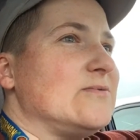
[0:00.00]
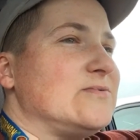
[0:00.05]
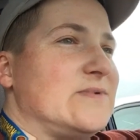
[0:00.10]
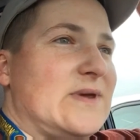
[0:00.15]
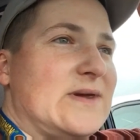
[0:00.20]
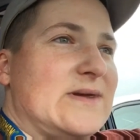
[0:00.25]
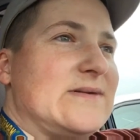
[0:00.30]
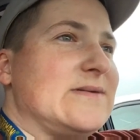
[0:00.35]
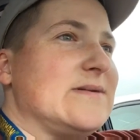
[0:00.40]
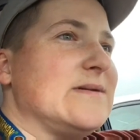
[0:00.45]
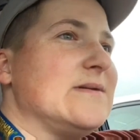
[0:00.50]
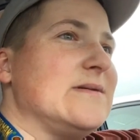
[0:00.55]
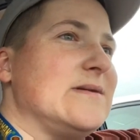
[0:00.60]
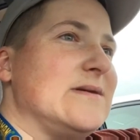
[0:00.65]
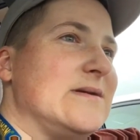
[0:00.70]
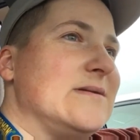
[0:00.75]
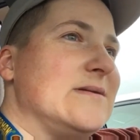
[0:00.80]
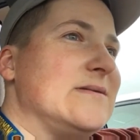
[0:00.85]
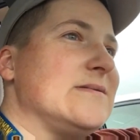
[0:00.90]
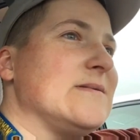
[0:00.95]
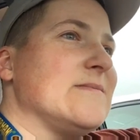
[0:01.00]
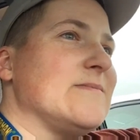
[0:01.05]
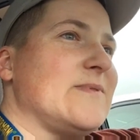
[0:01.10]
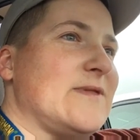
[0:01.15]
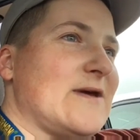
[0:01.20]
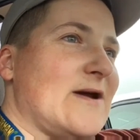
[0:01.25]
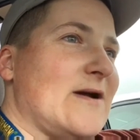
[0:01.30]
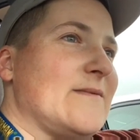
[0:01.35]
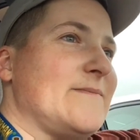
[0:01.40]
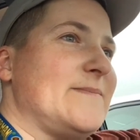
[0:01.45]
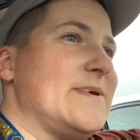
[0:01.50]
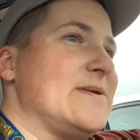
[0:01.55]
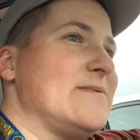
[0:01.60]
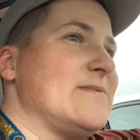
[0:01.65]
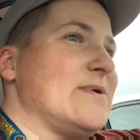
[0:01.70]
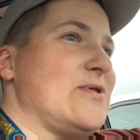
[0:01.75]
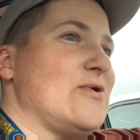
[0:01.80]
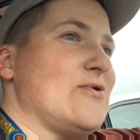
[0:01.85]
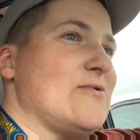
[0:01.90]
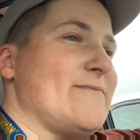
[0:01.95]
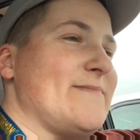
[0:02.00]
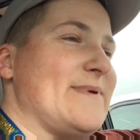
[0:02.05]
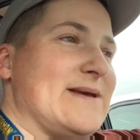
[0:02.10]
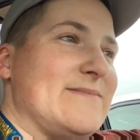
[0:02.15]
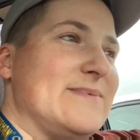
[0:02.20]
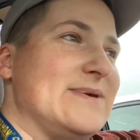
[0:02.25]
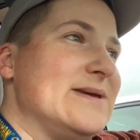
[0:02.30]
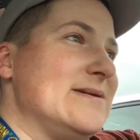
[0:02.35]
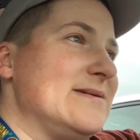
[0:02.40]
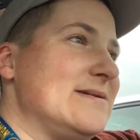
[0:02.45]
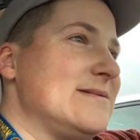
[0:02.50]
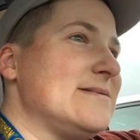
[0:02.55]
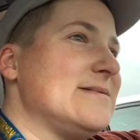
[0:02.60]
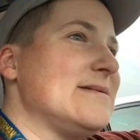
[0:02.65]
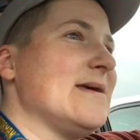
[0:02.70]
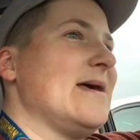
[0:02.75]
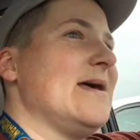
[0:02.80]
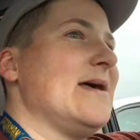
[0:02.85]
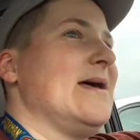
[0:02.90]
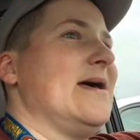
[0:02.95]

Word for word: JC needs some therapy with her babies.